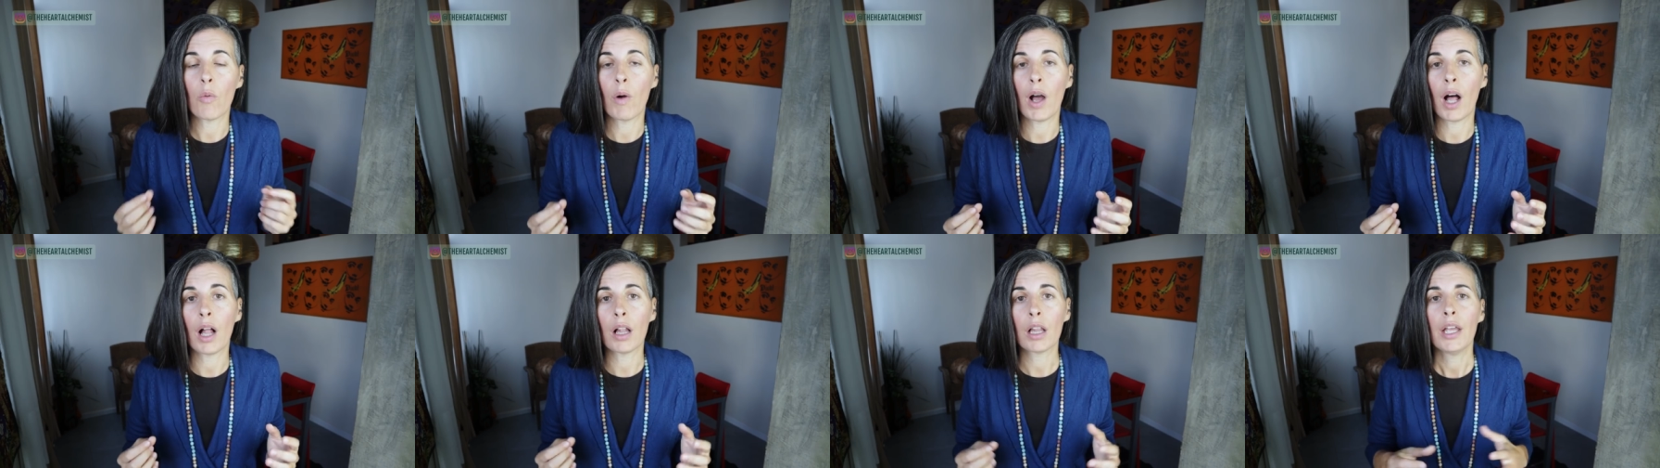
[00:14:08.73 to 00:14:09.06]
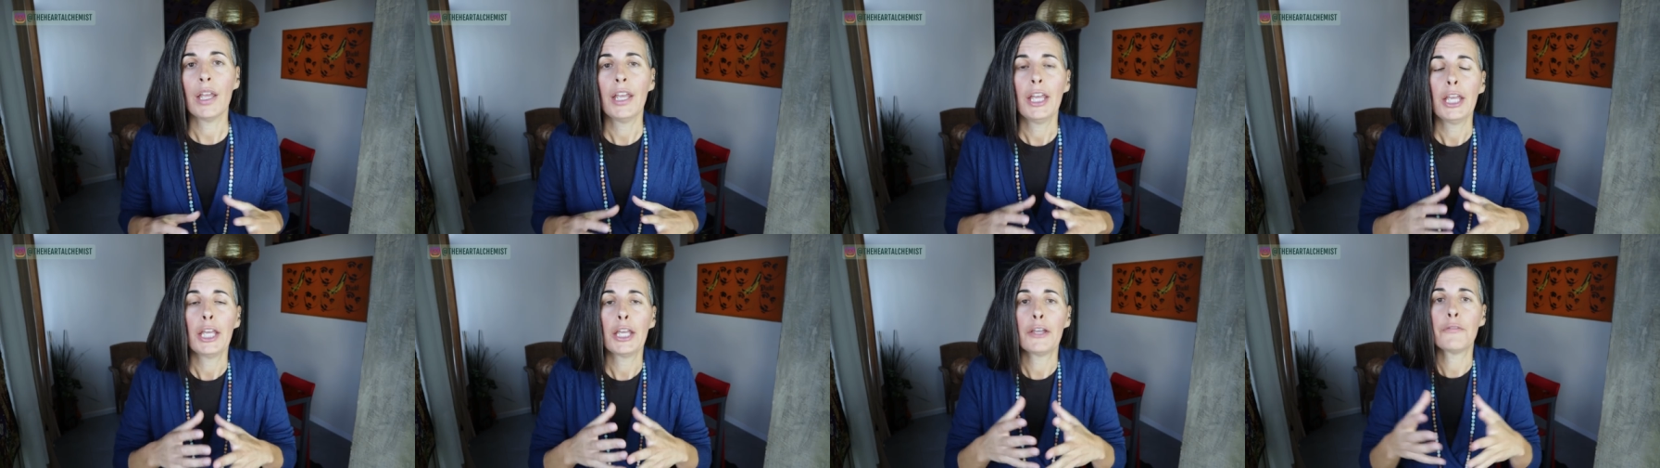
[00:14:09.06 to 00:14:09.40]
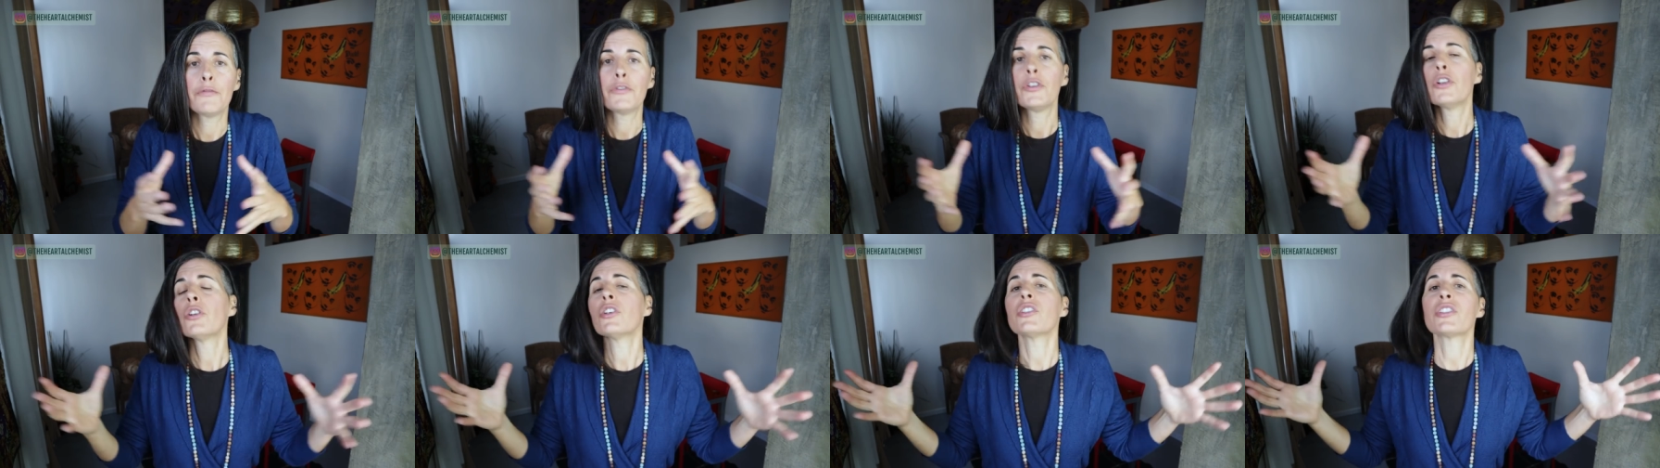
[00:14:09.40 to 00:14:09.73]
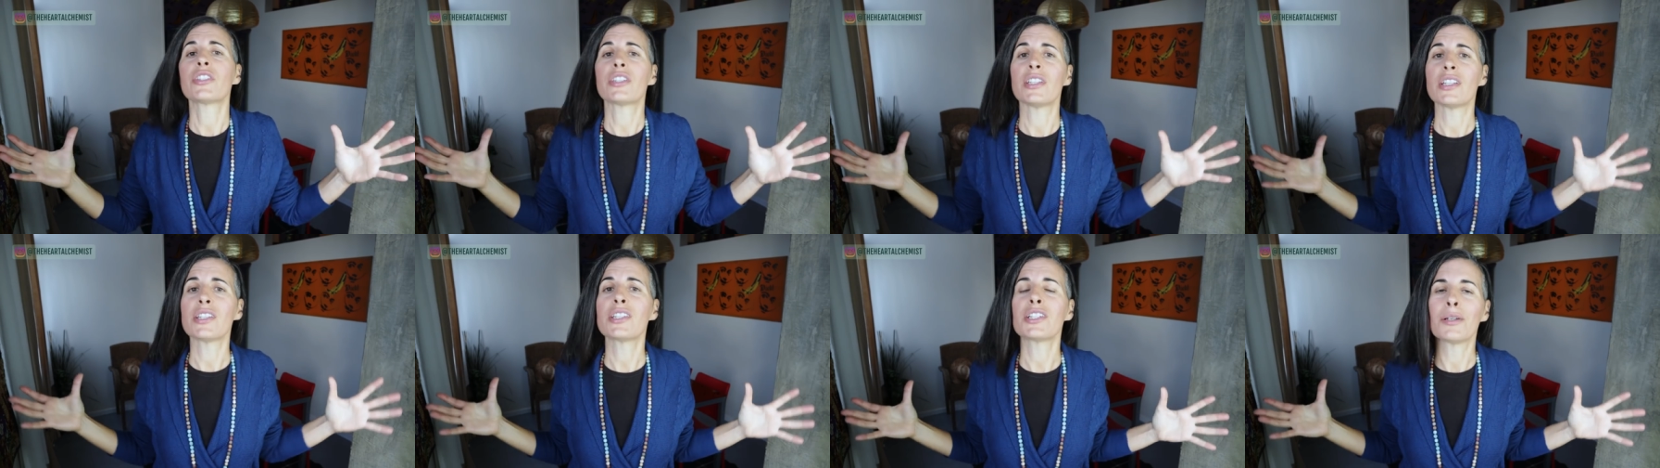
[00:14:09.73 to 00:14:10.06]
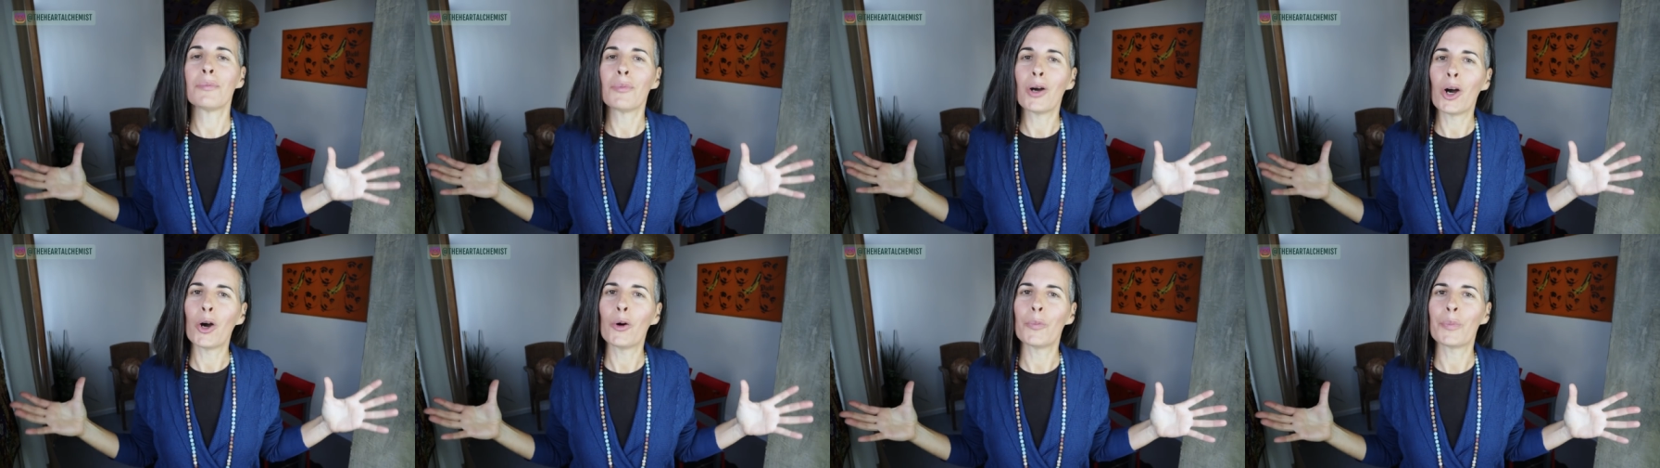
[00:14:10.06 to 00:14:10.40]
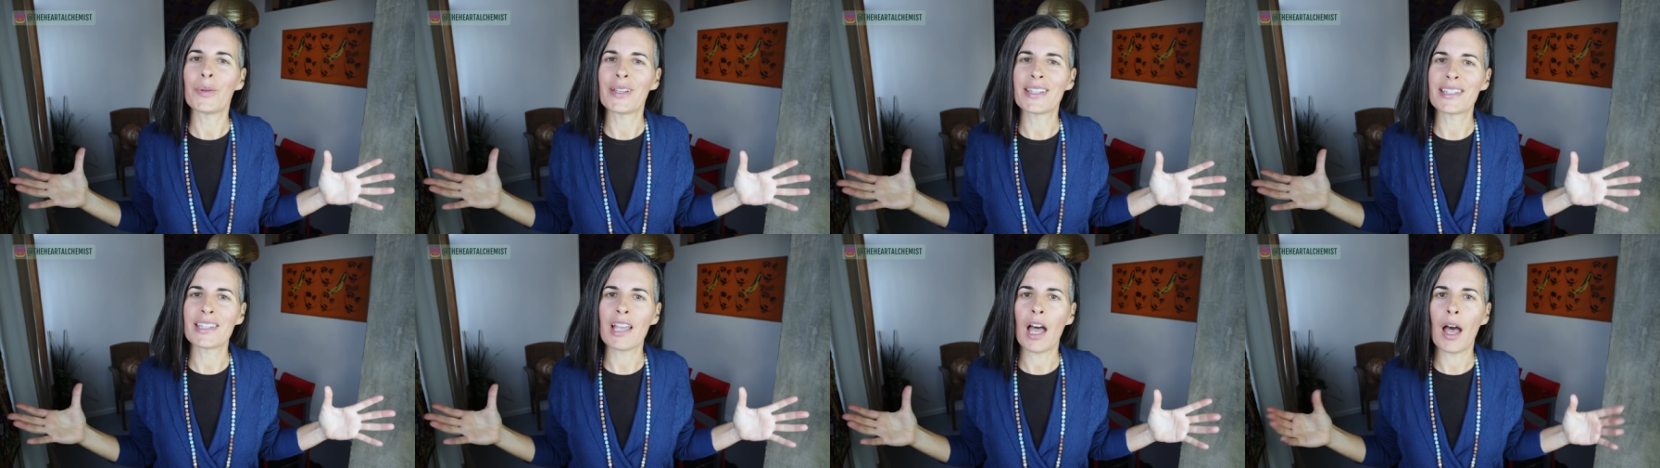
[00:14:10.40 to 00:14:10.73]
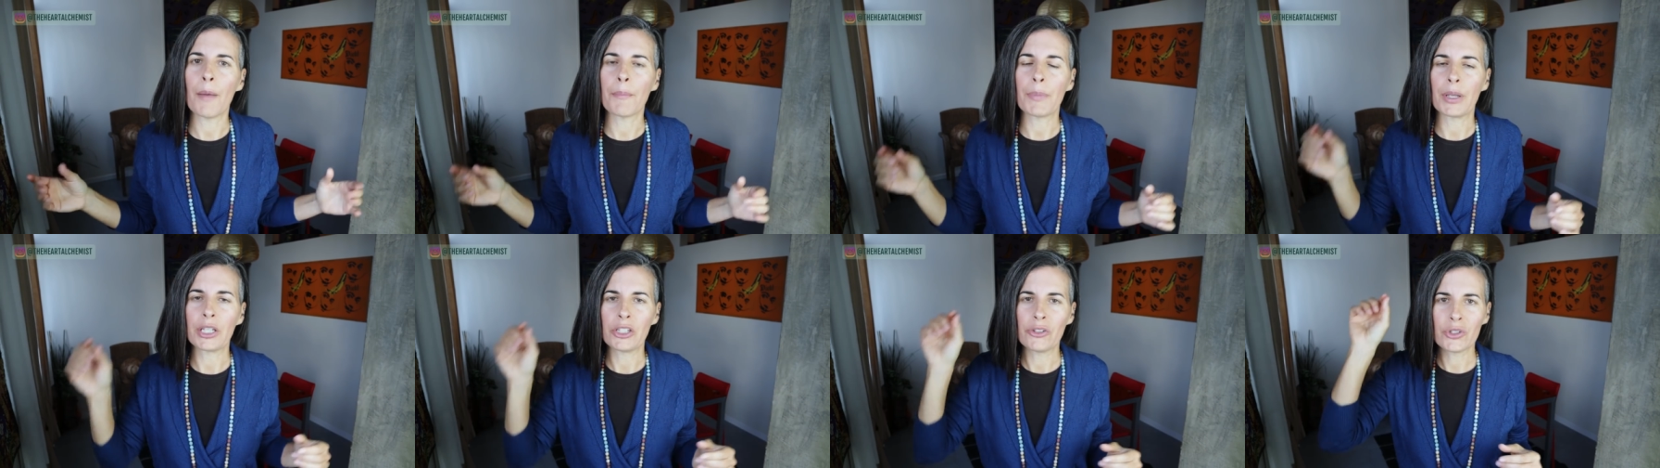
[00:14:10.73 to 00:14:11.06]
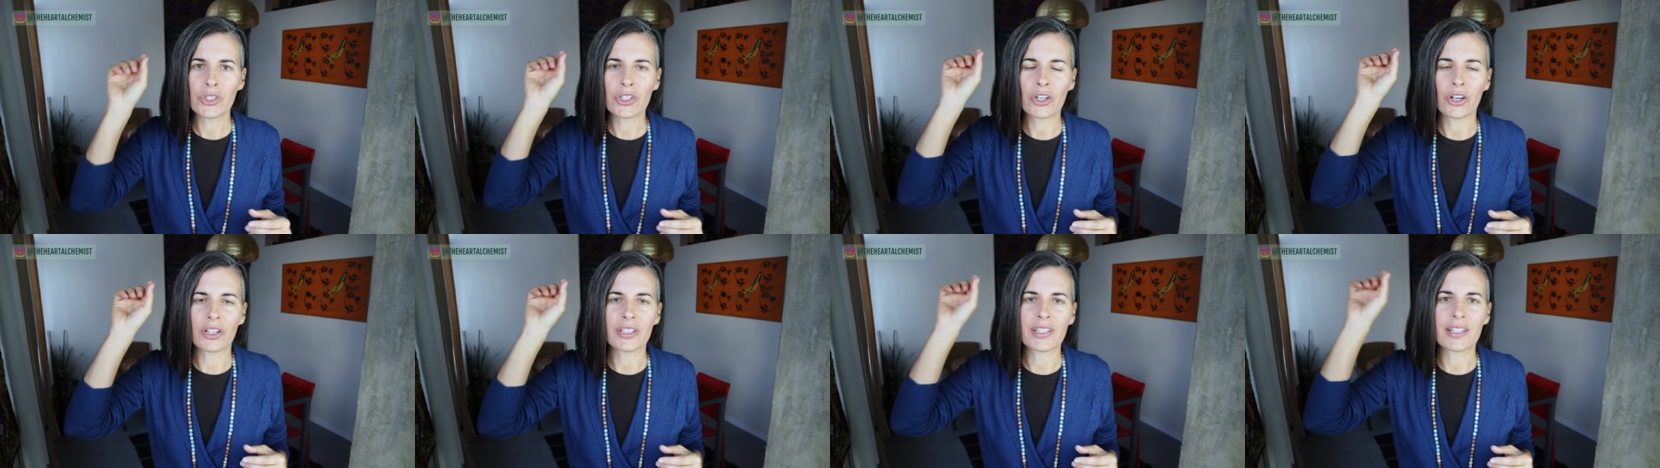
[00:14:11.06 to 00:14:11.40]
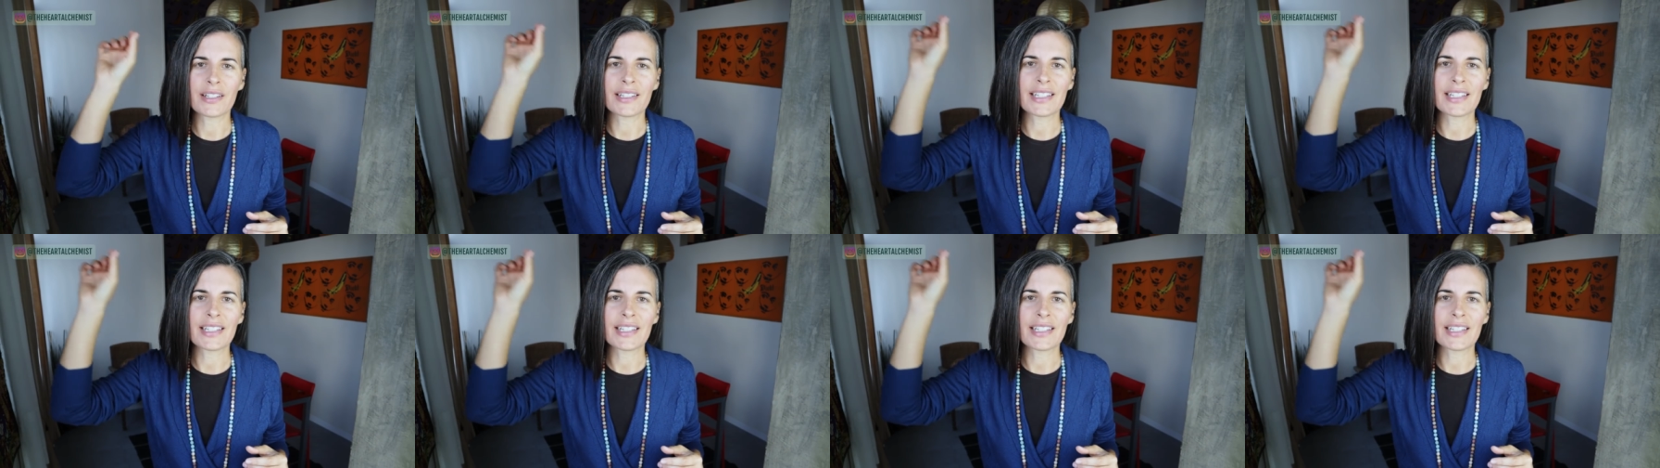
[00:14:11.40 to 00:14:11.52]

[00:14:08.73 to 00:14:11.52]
Well, if your system opens up and you start